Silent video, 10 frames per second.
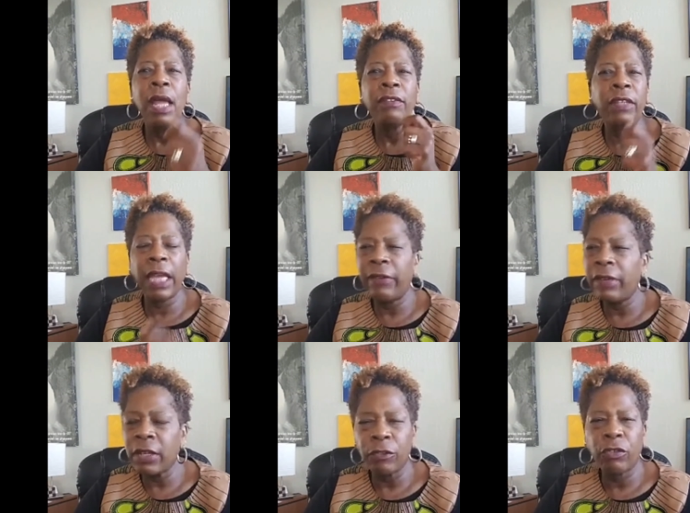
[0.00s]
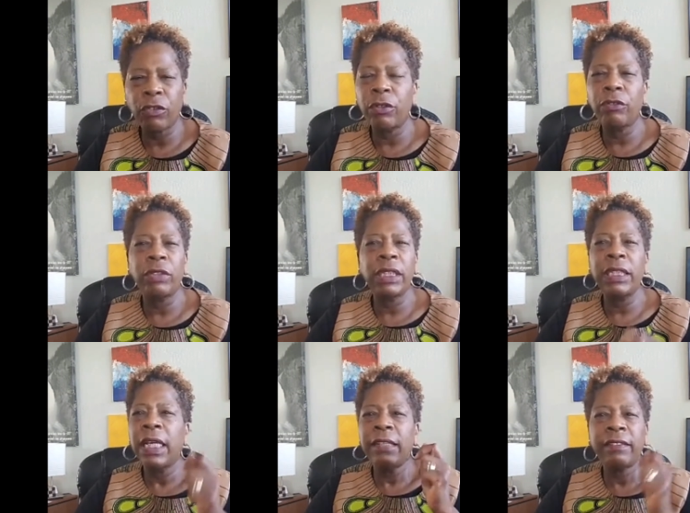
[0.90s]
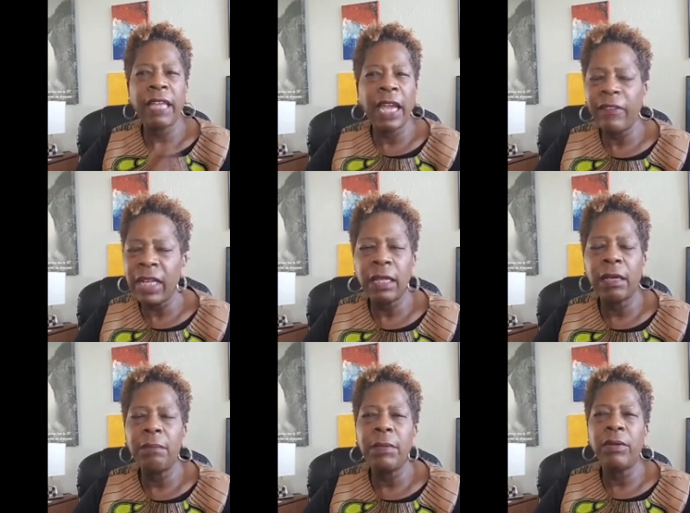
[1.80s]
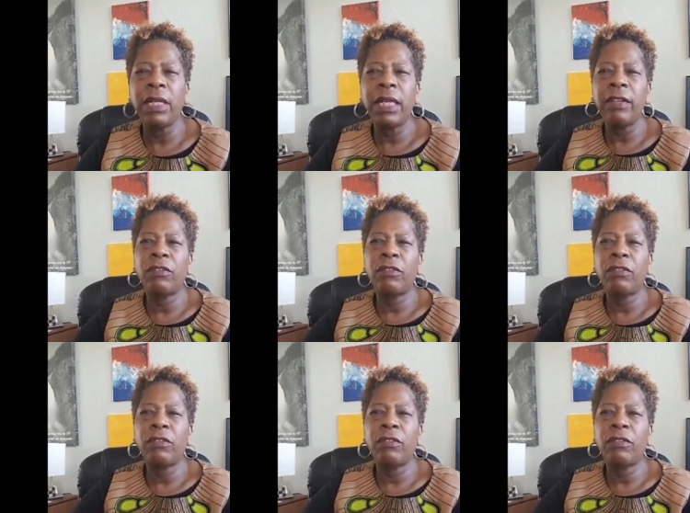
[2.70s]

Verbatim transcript: scaring your children, scaring the community.